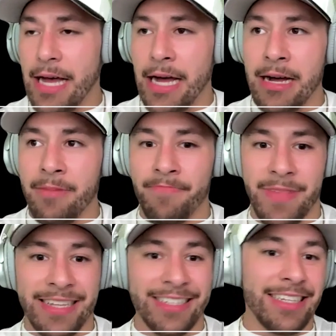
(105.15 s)

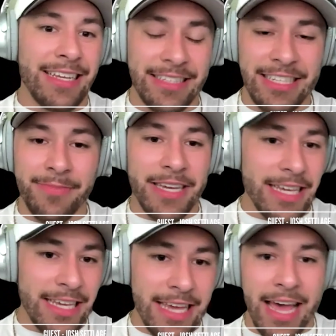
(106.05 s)
Nsima
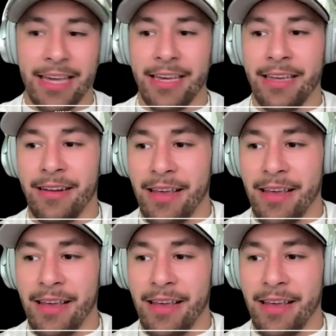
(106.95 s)
Yang